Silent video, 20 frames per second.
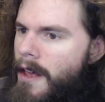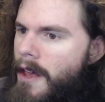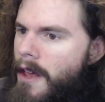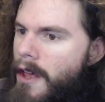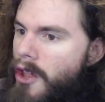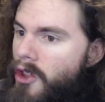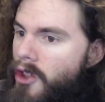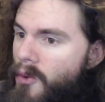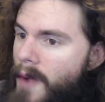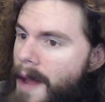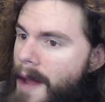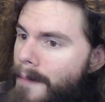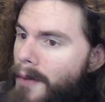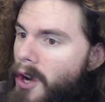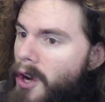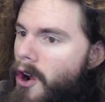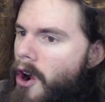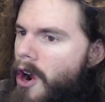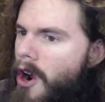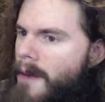The
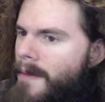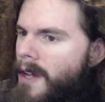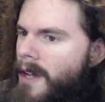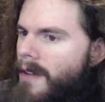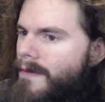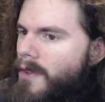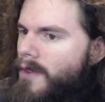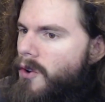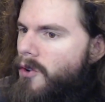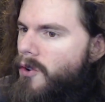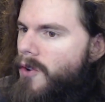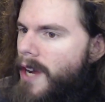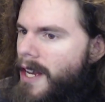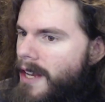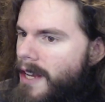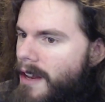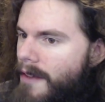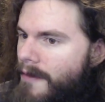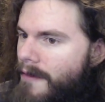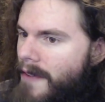rapid arming of Ukraine
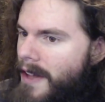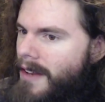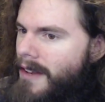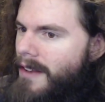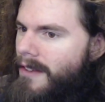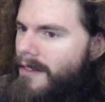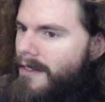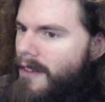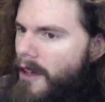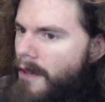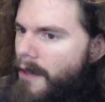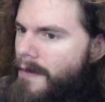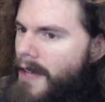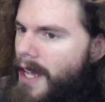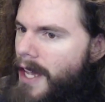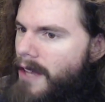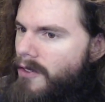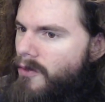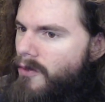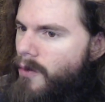to defend itself
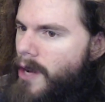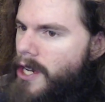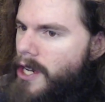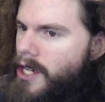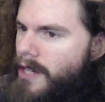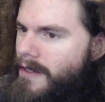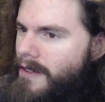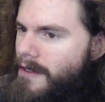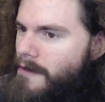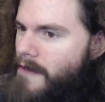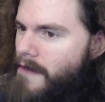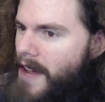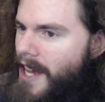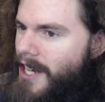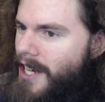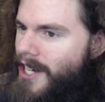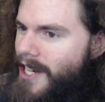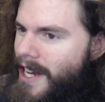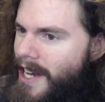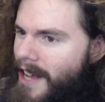against Russia's
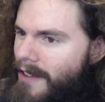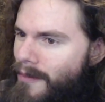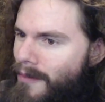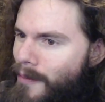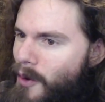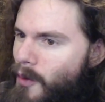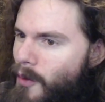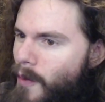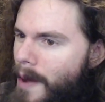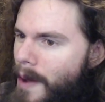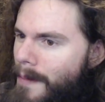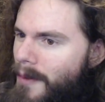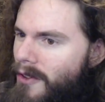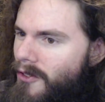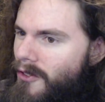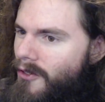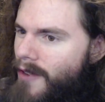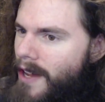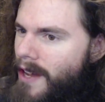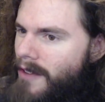invasion has put
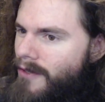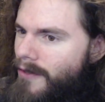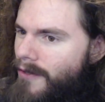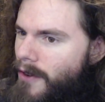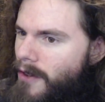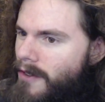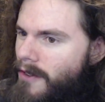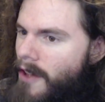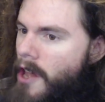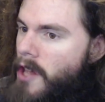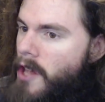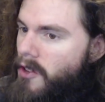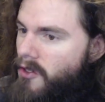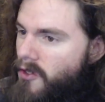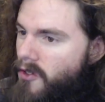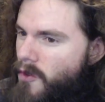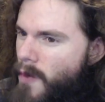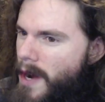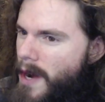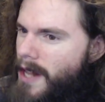weapons transfers
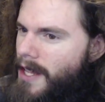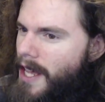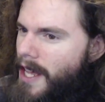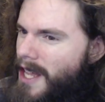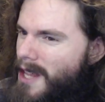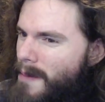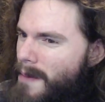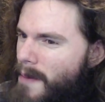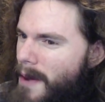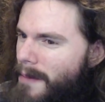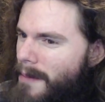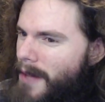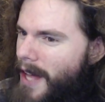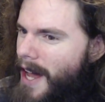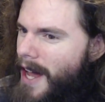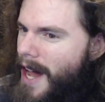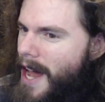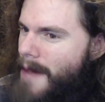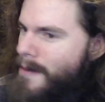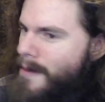squarely in the public
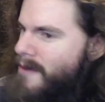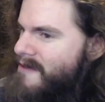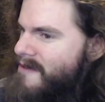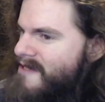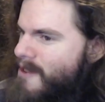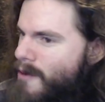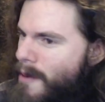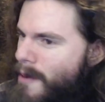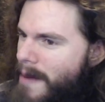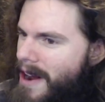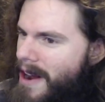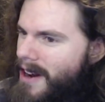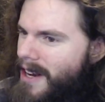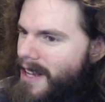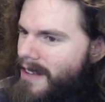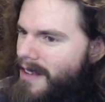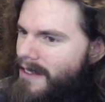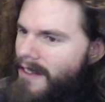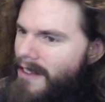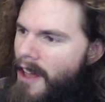eye, but few
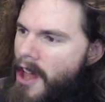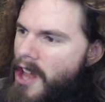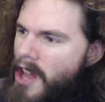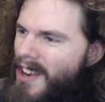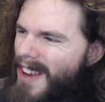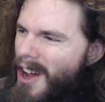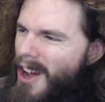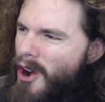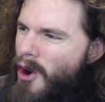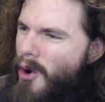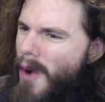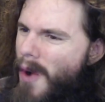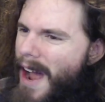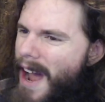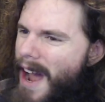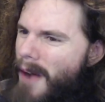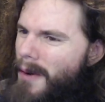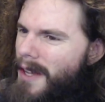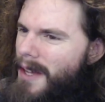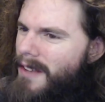Americans know
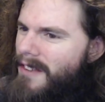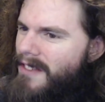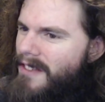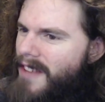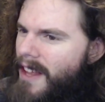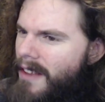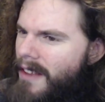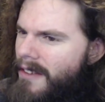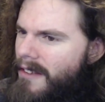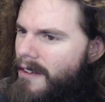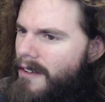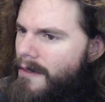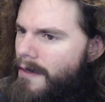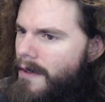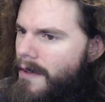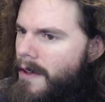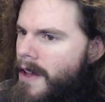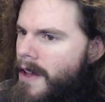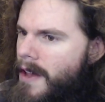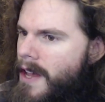how extensive
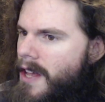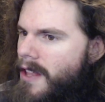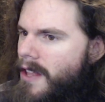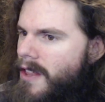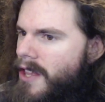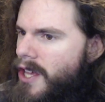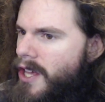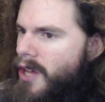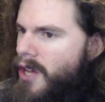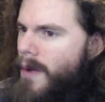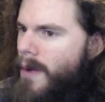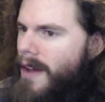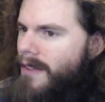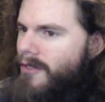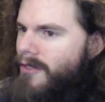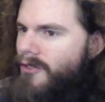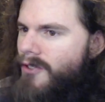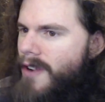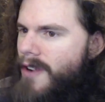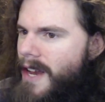the
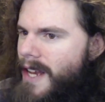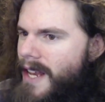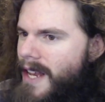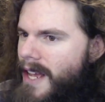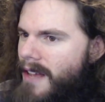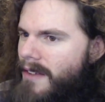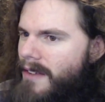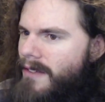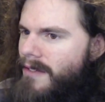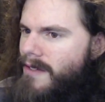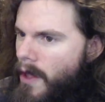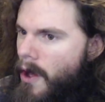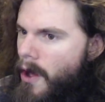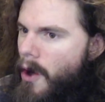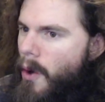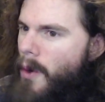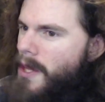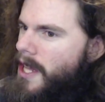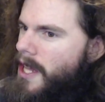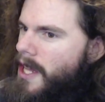U.S. trade is,
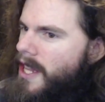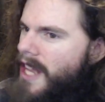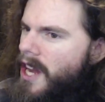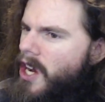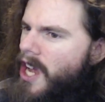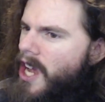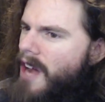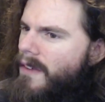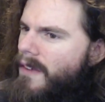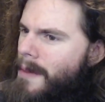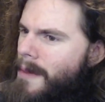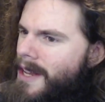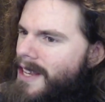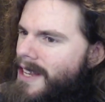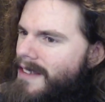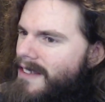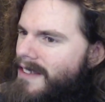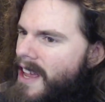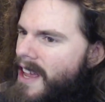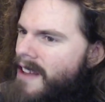or that their government
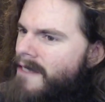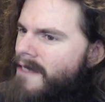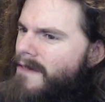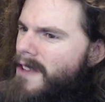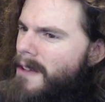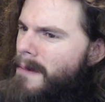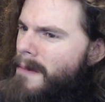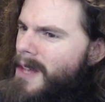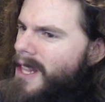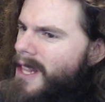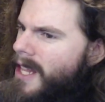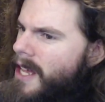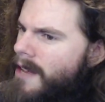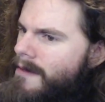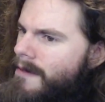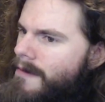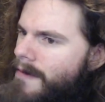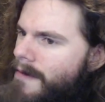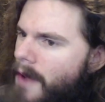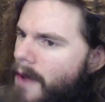is intimately
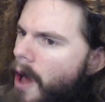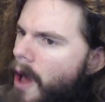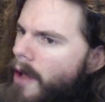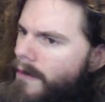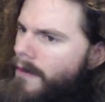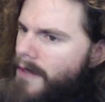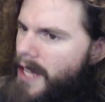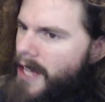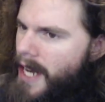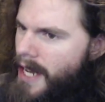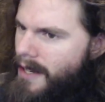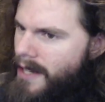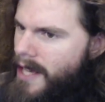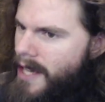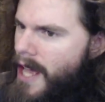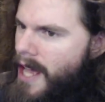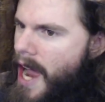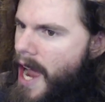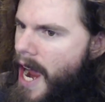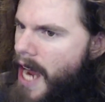involved in it,
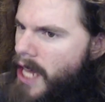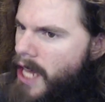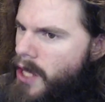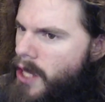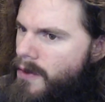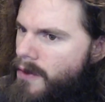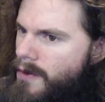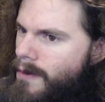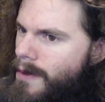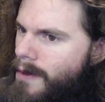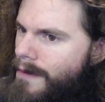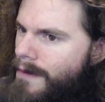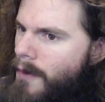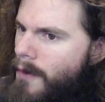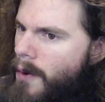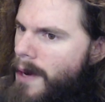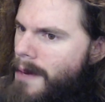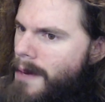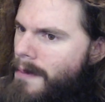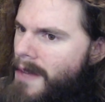either through the
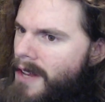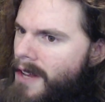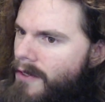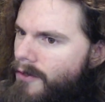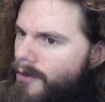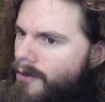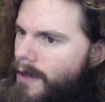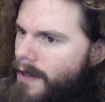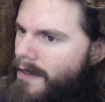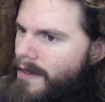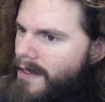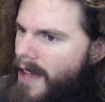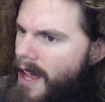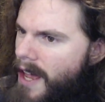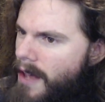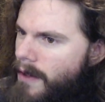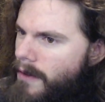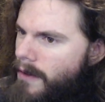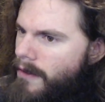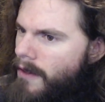foreign ministry
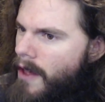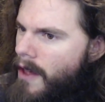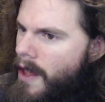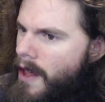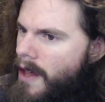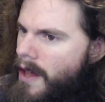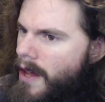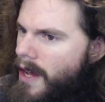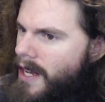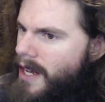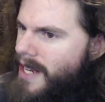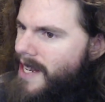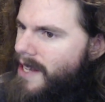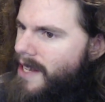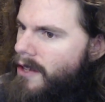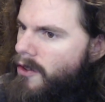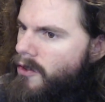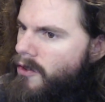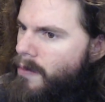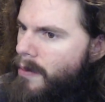sales
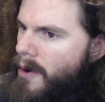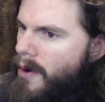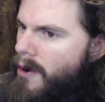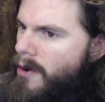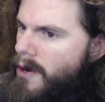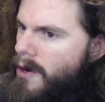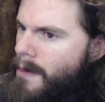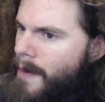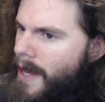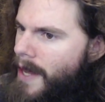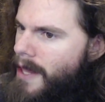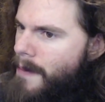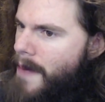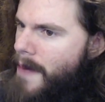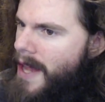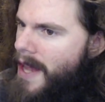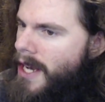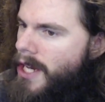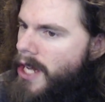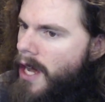deals brokered by the
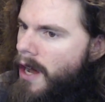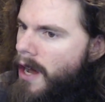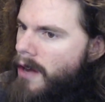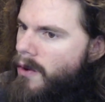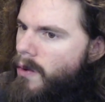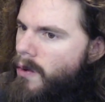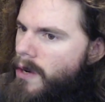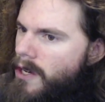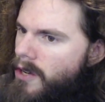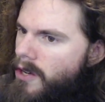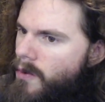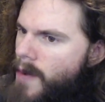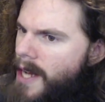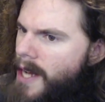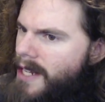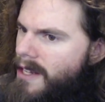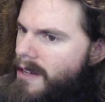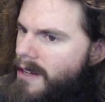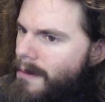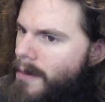Pentagon or
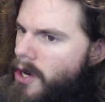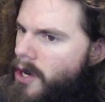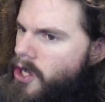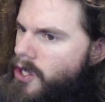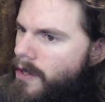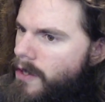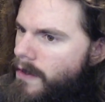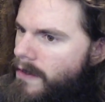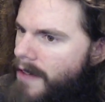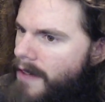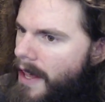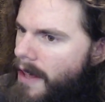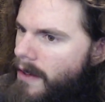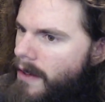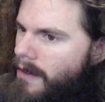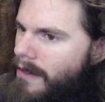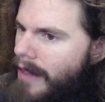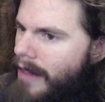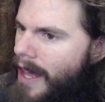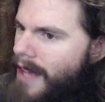direct commercial
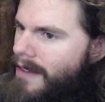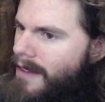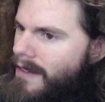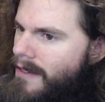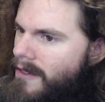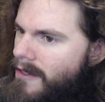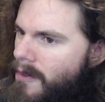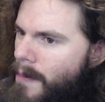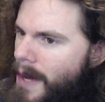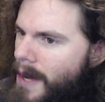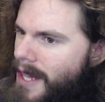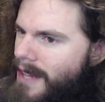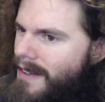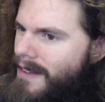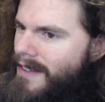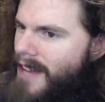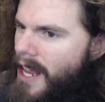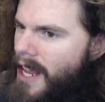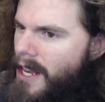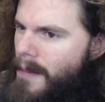sales licensed by the
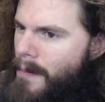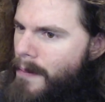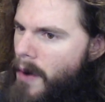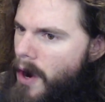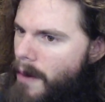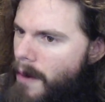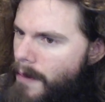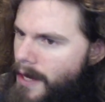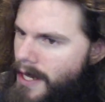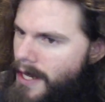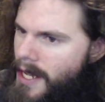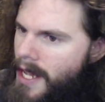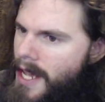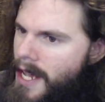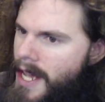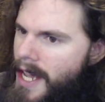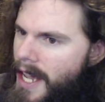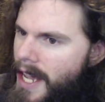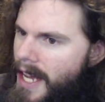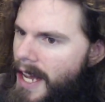State Department.
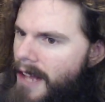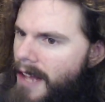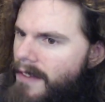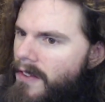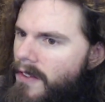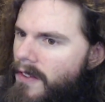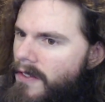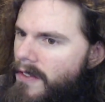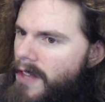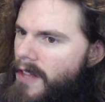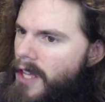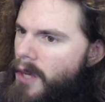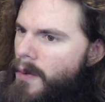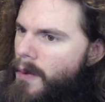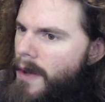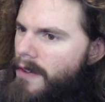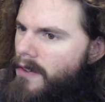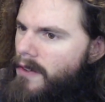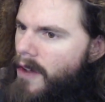In essence, the U.S.